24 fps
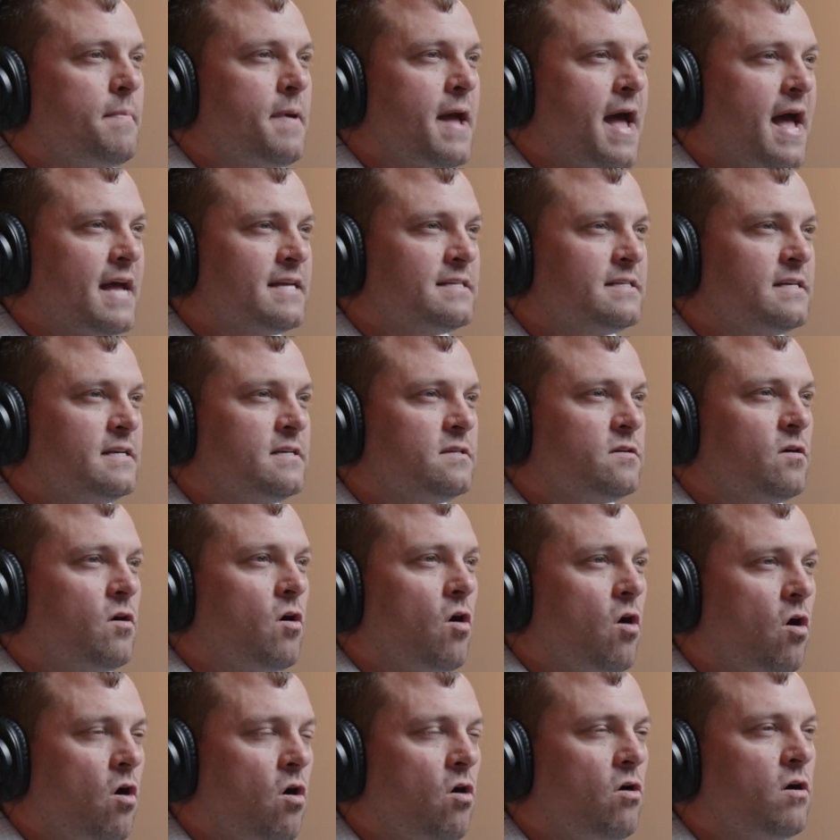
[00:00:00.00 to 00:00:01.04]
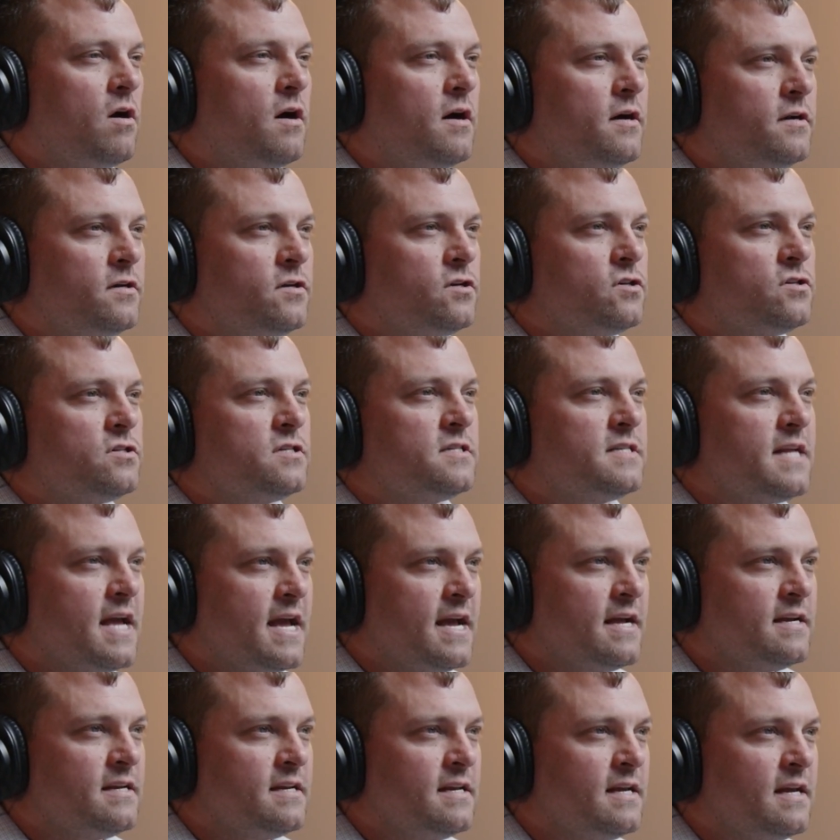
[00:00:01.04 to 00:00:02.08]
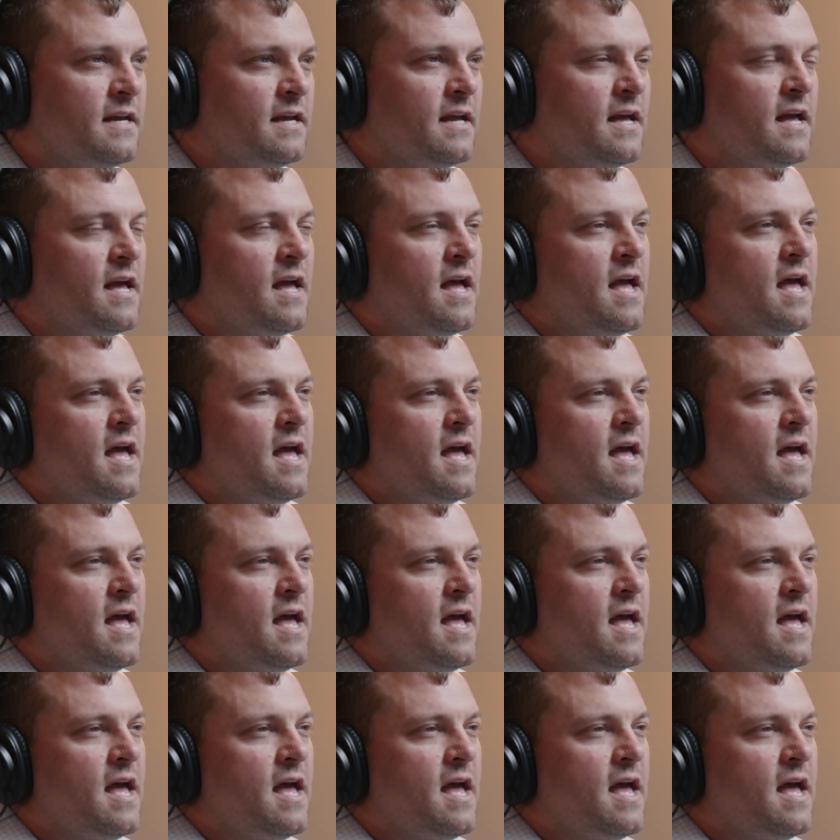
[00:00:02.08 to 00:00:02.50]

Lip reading: passes all understanding.